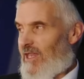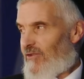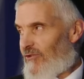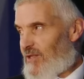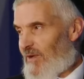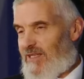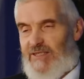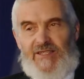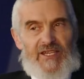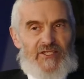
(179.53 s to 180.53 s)
The first place
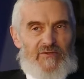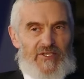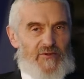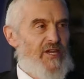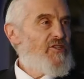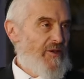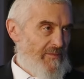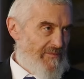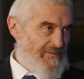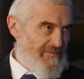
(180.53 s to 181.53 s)
he takes you is to a
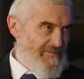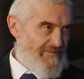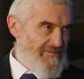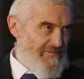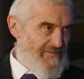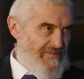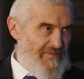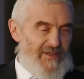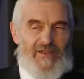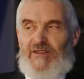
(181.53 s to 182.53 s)
gym.
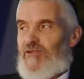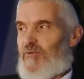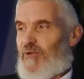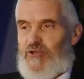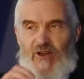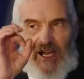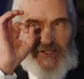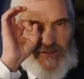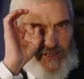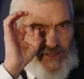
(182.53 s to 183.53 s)
You put your eye
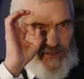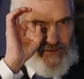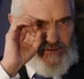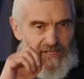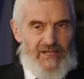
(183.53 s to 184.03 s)
to the keyhole